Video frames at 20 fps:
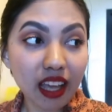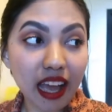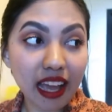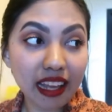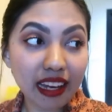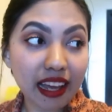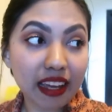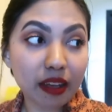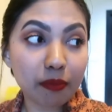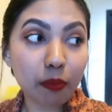
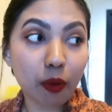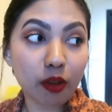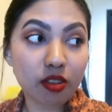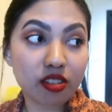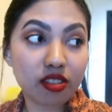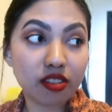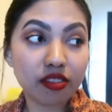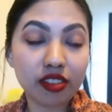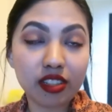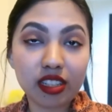I like
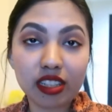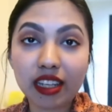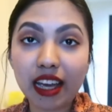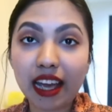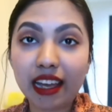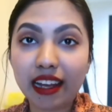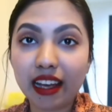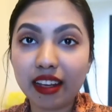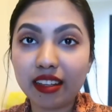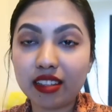positivity,
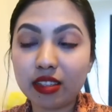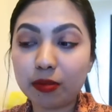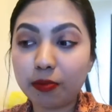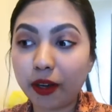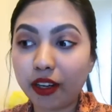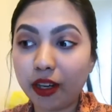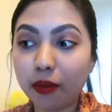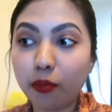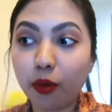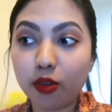I like
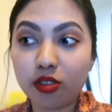spreading